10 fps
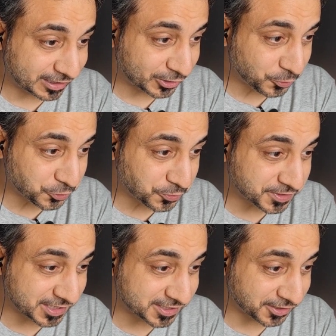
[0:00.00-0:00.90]
close to
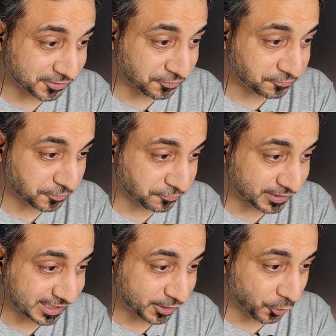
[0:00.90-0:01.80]

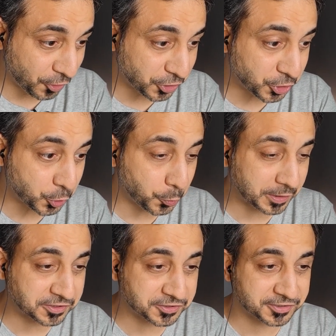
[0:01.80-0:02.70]
650 odd
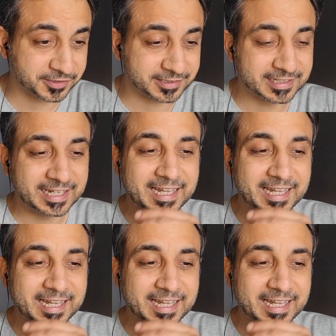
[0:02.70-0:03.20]
questions.